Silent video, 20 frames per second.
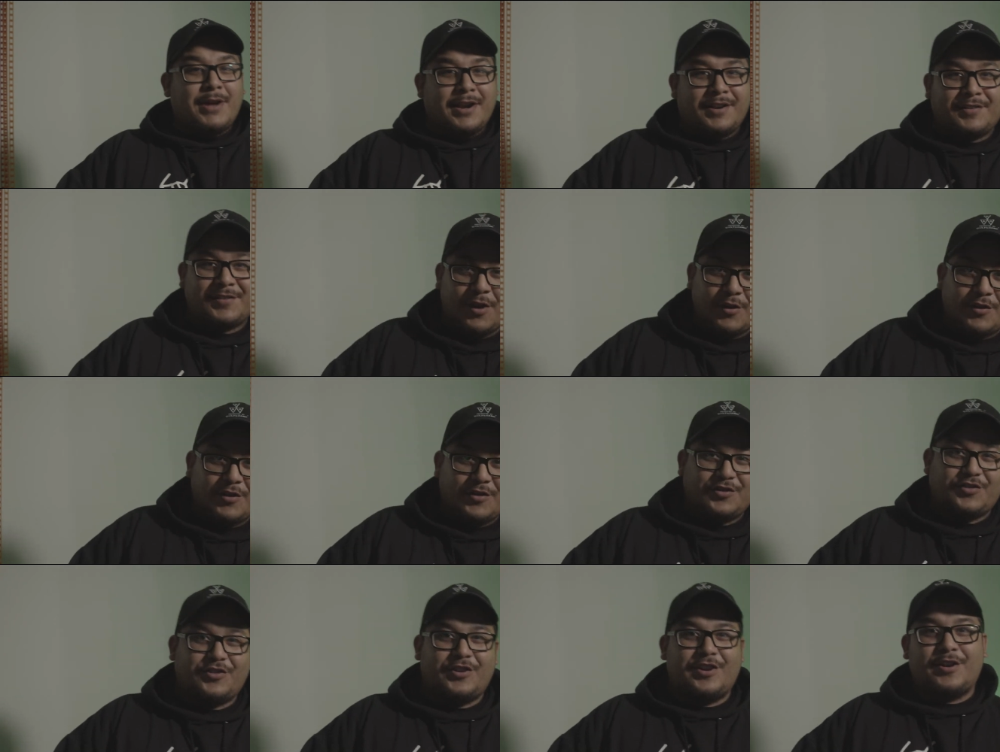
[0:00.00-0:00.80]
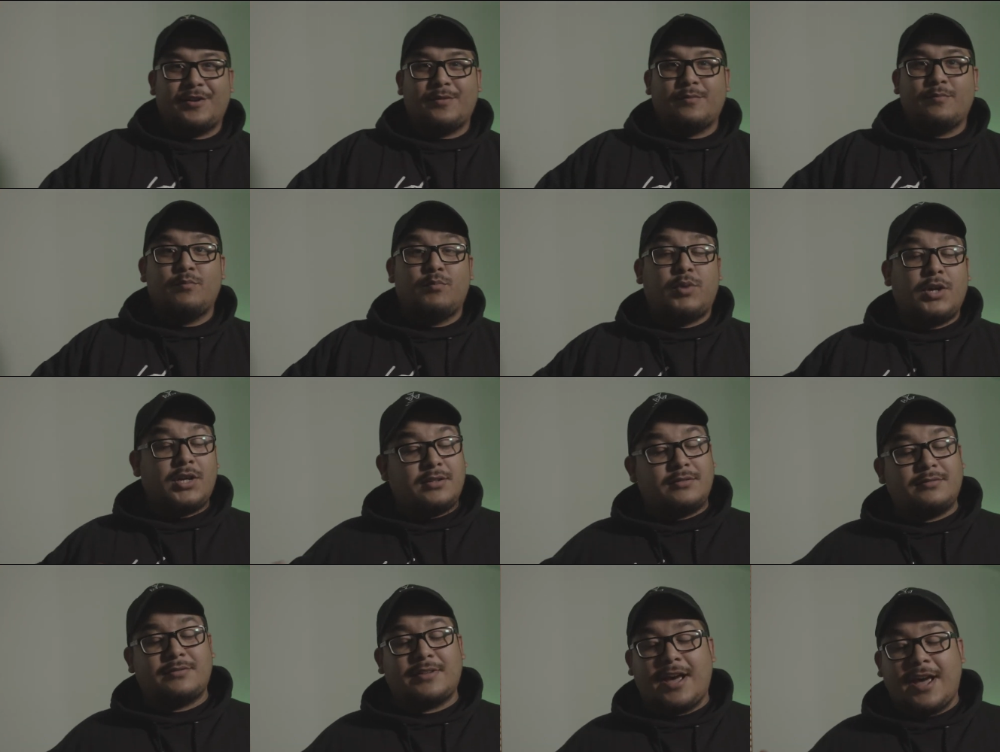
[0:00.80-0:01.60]
not a sound engineer,
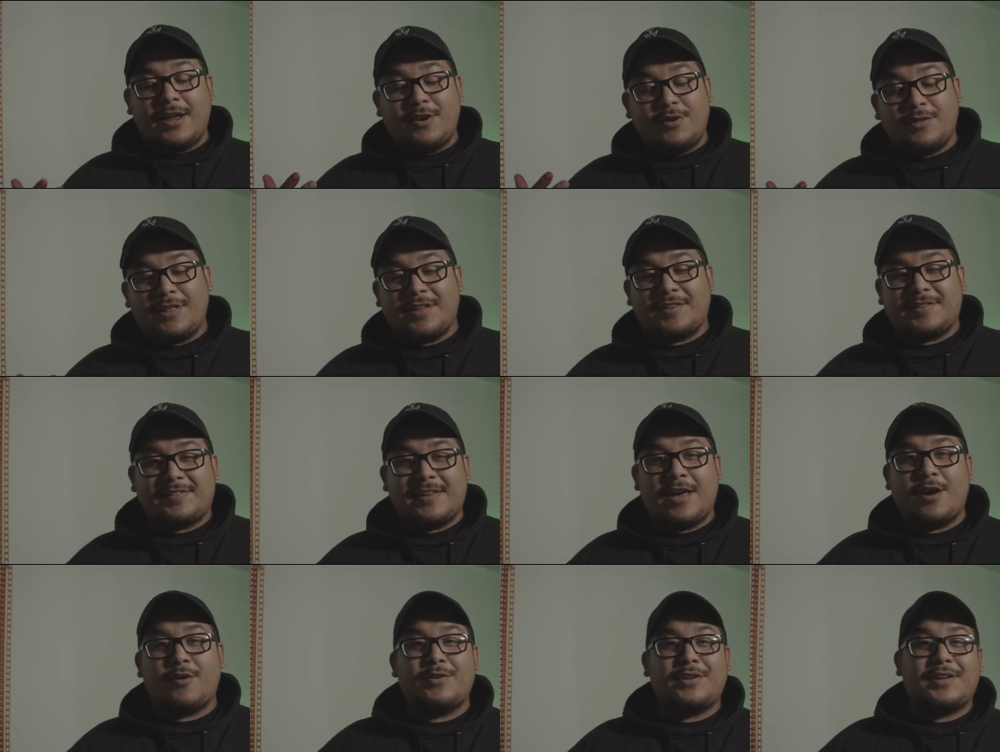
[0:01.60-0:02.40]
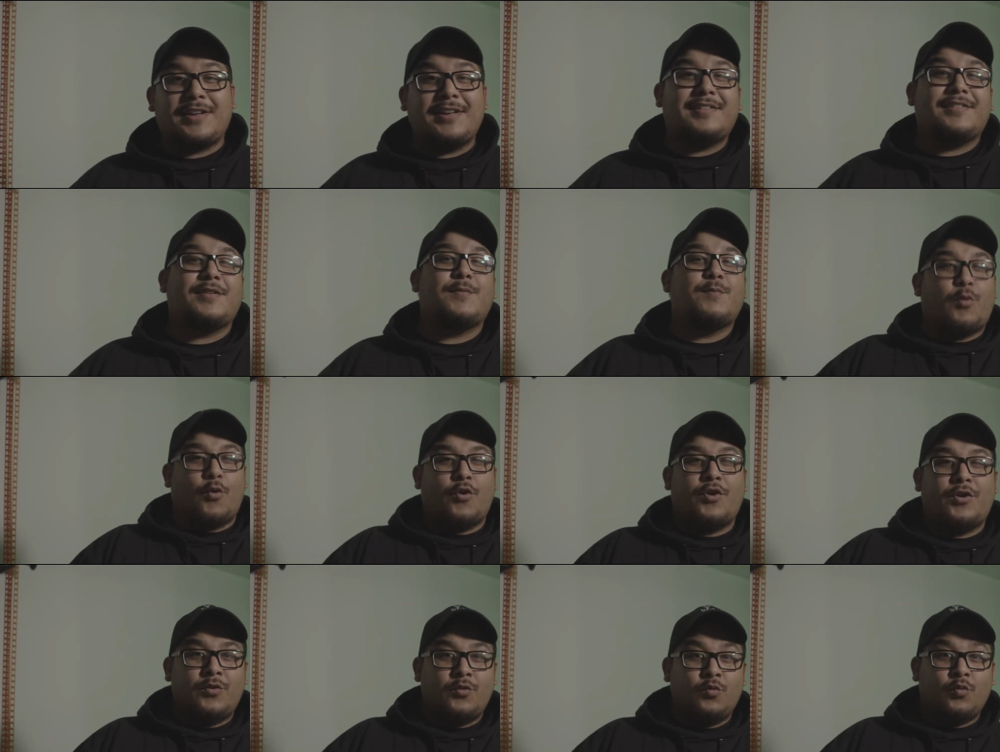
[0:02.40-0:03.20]
but I know that sound is
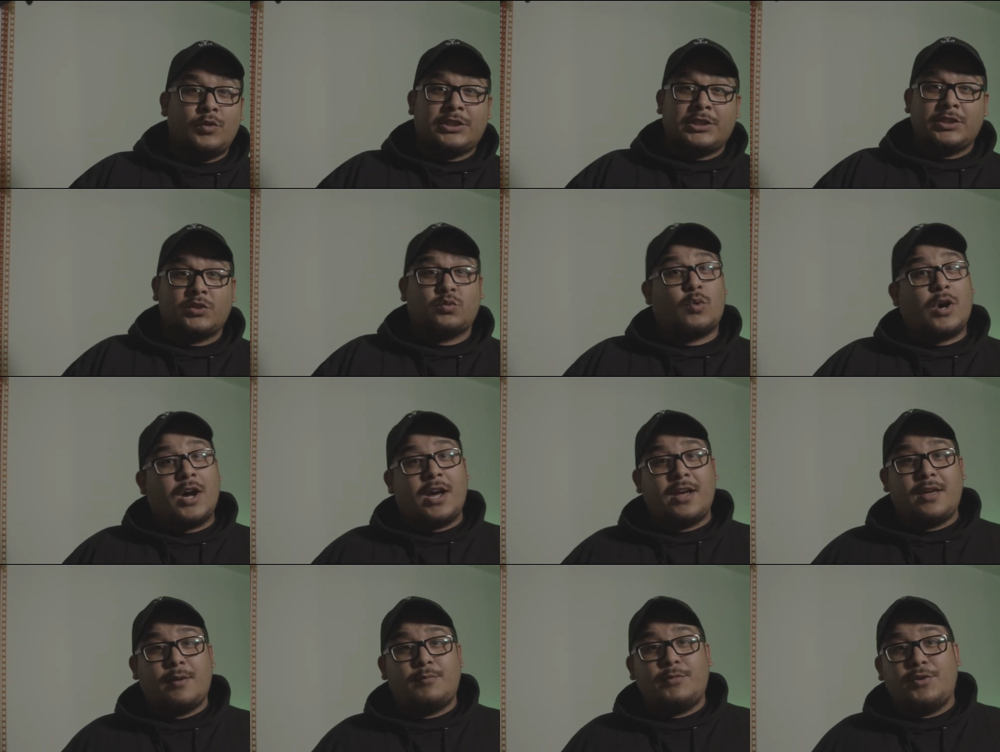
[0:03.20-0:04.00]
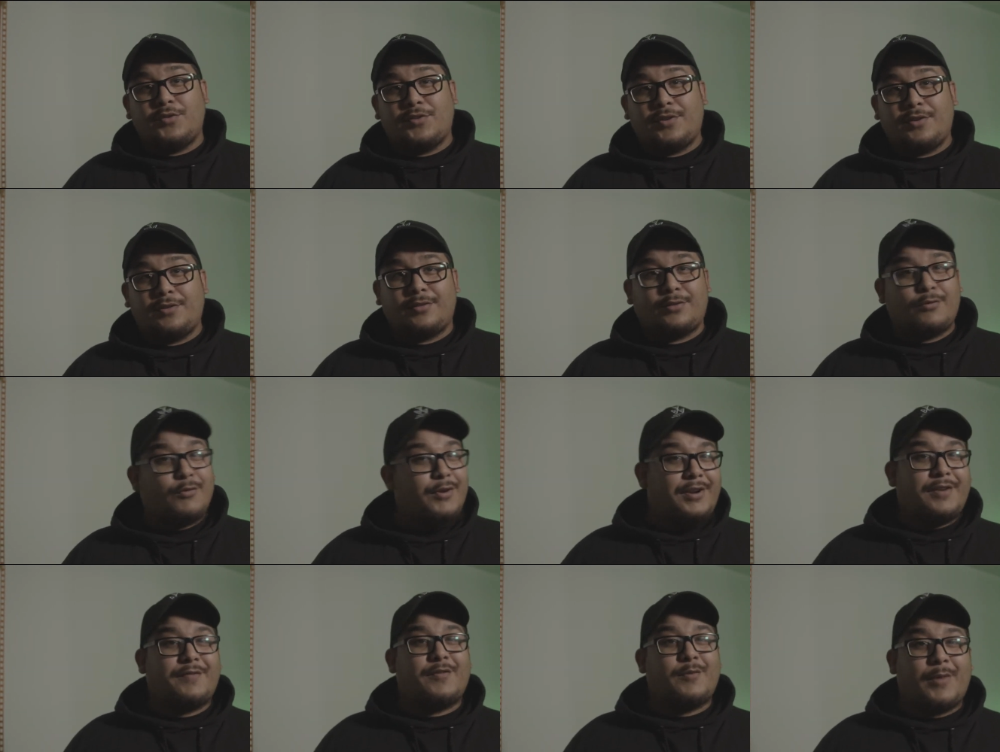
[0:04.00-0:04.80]
important, which is why I'm using
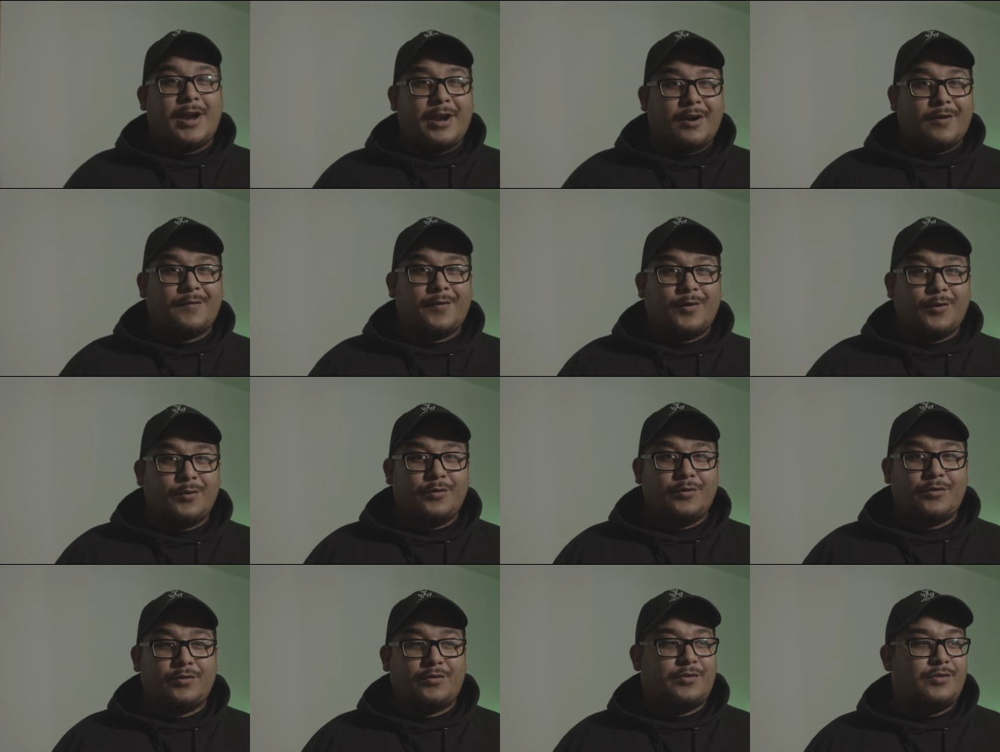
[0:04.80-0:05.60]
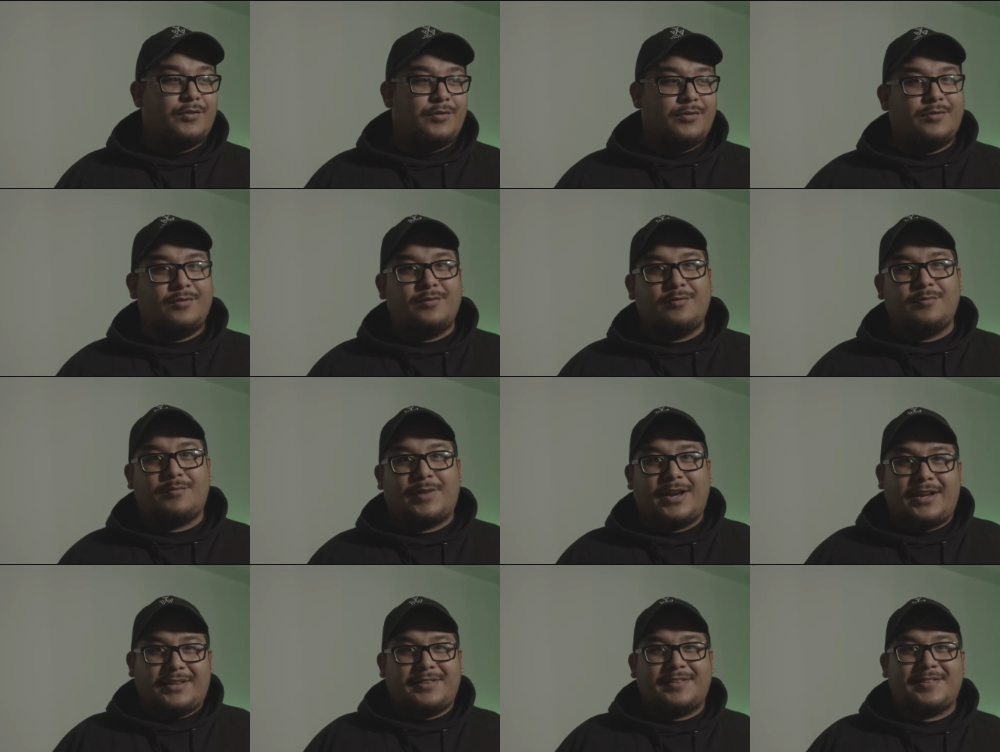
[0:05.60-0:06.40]
three different microphones to
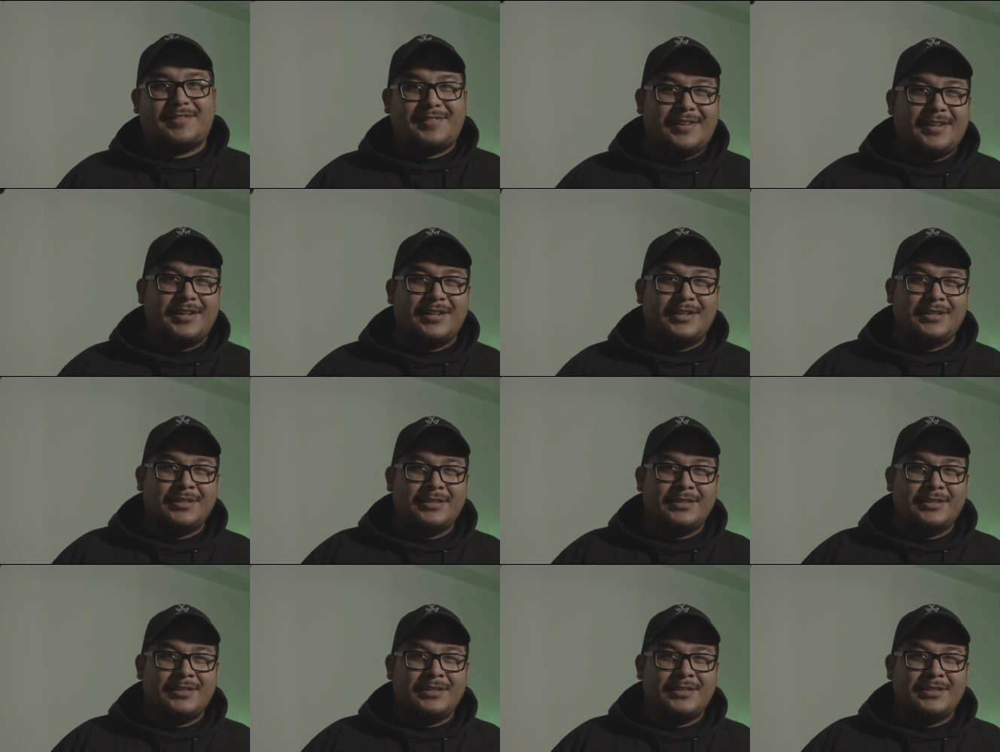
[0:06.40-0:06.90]
mic this scene.